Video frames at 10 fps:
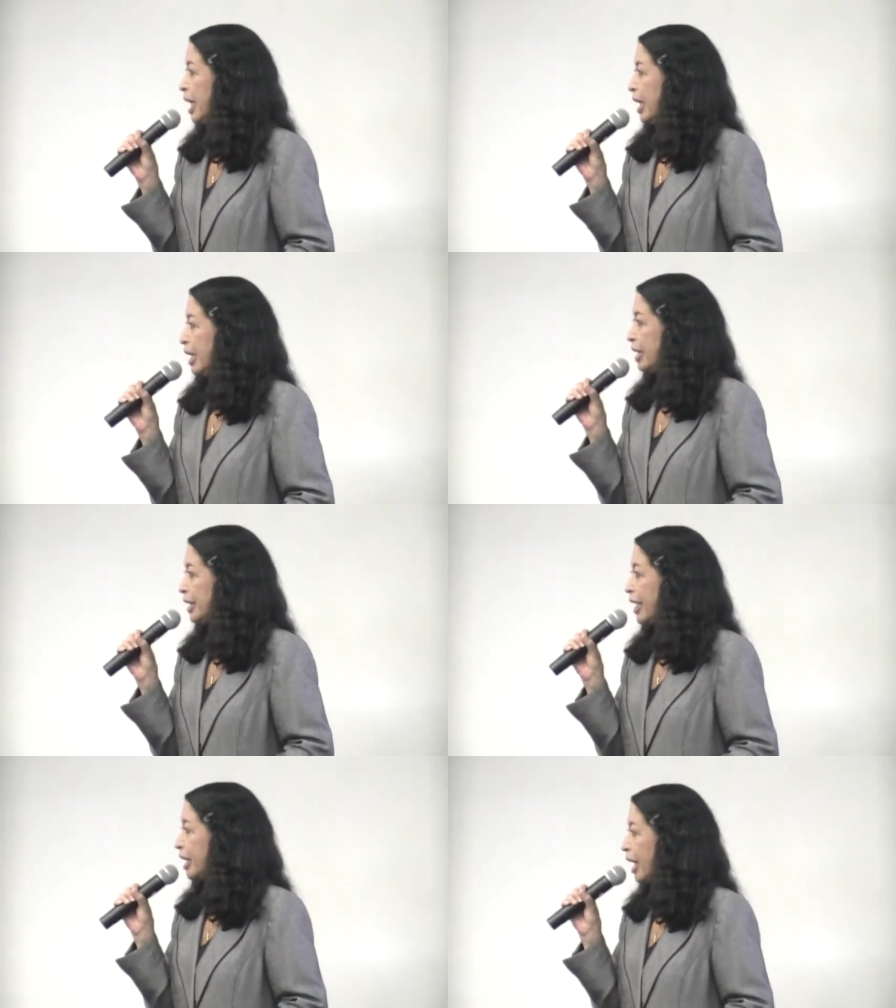He is
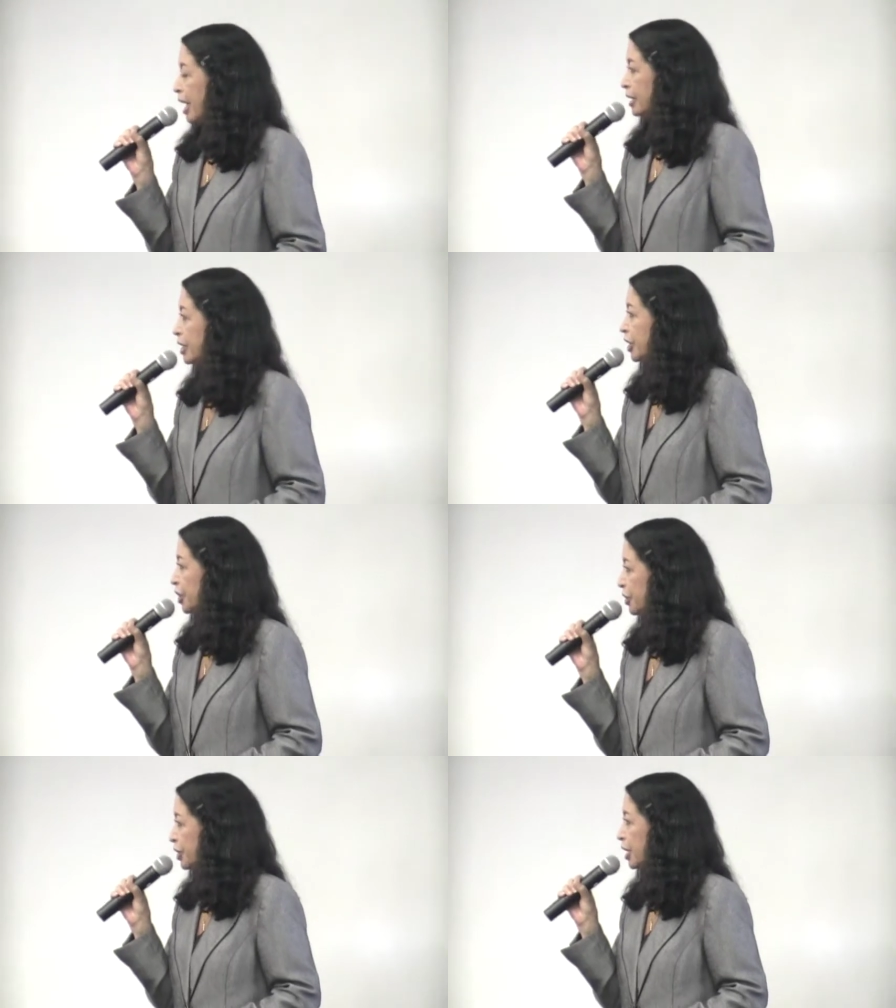a
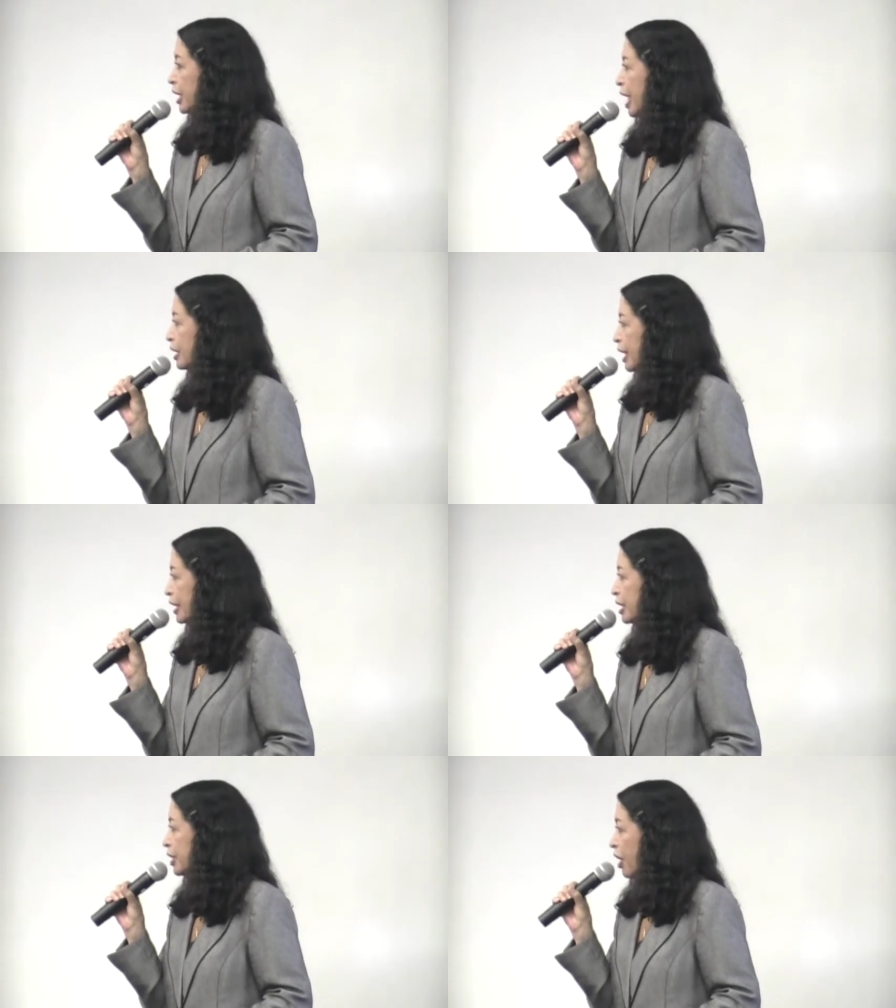constitutionally
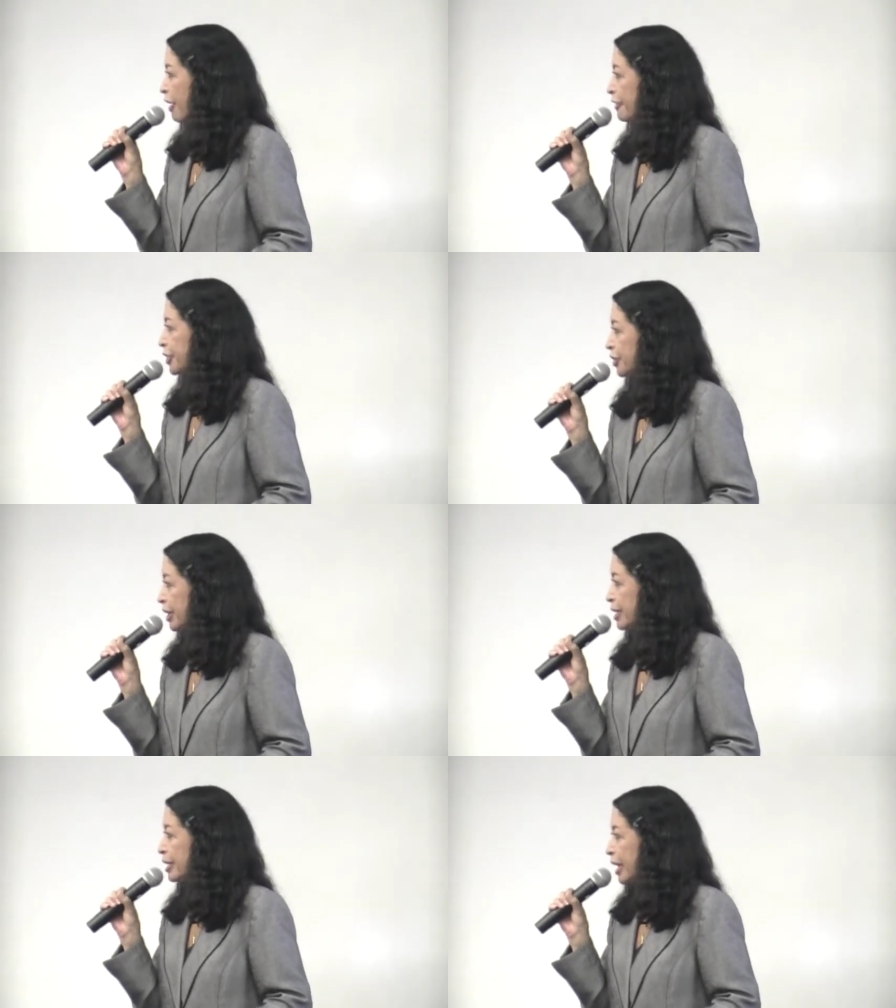elected officer
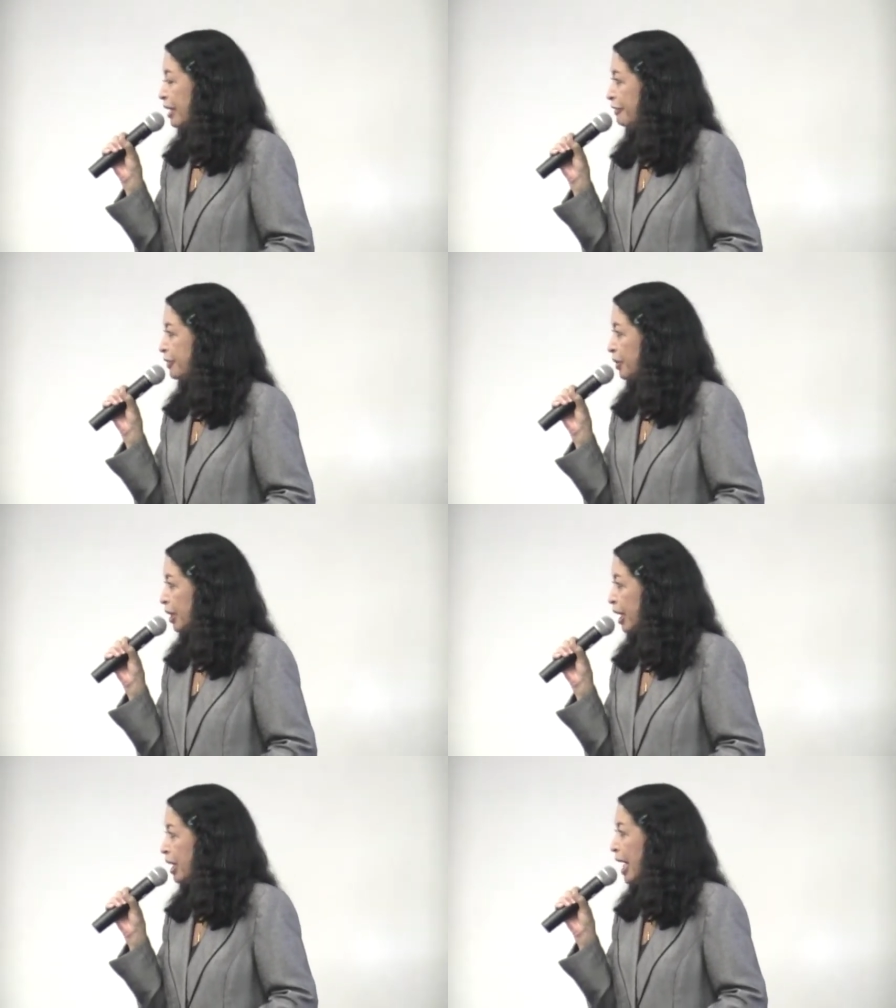in the state of
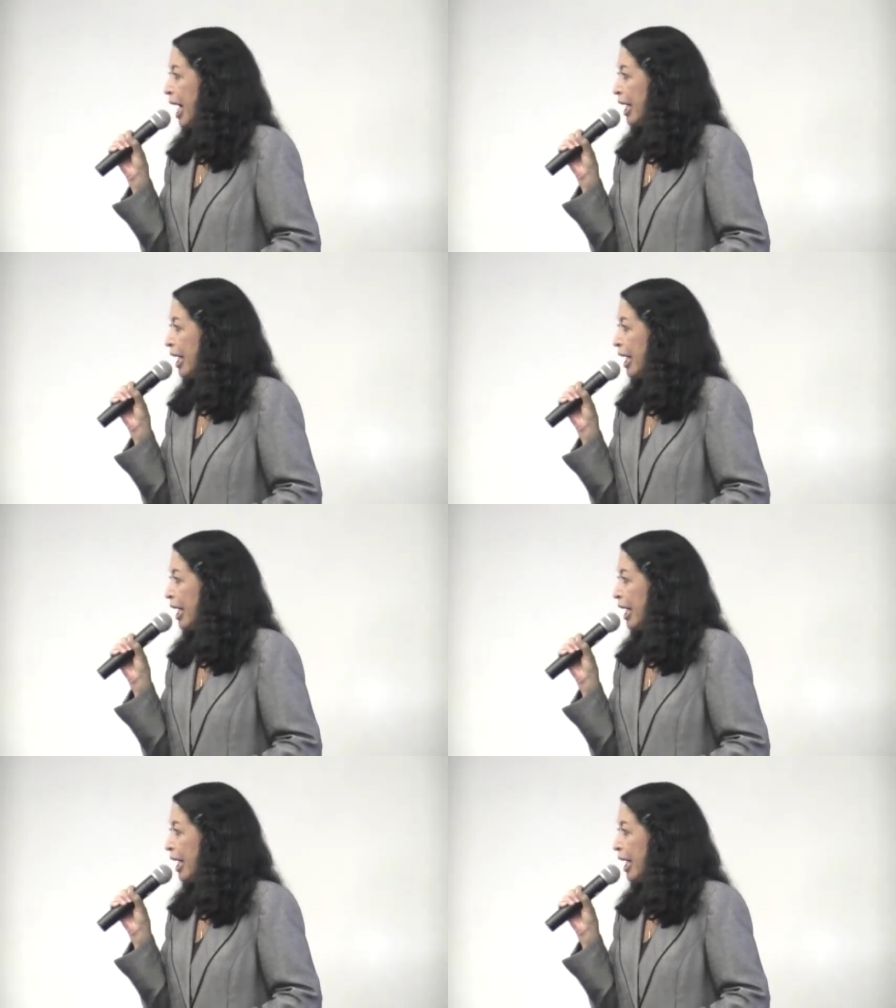Florida,